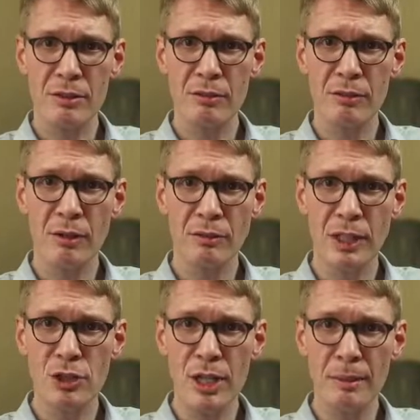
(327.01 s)
of
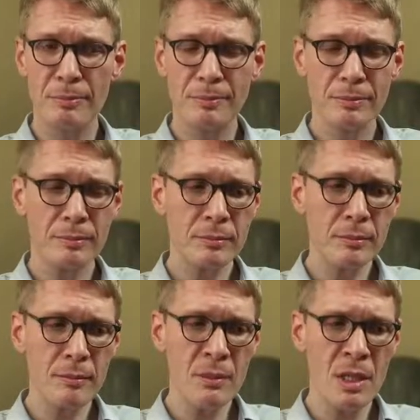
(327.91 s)
lynching,
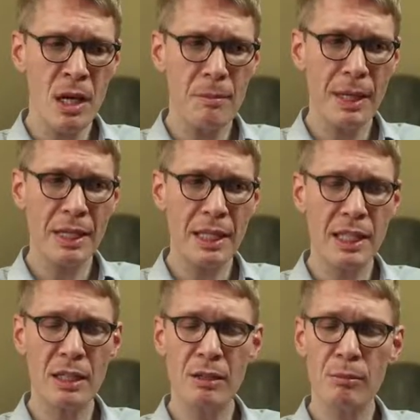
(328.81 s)
and then
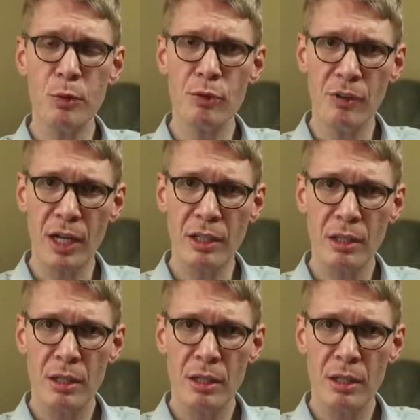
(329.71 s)
he moves on